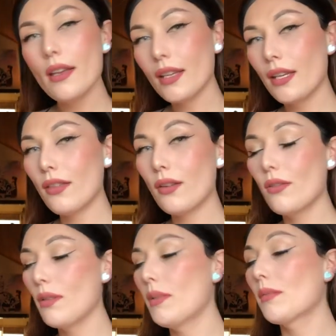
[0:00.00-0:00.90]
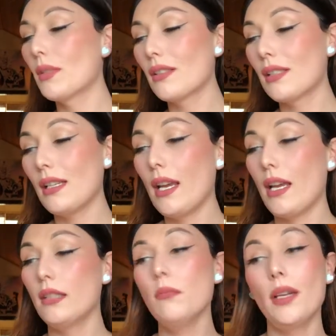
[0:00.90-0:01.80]
get through them as much as I
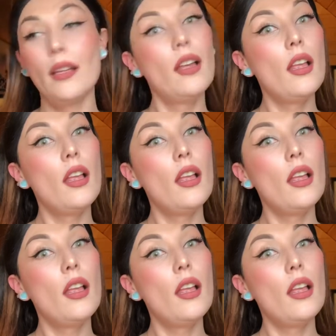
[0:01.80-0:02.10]
can, but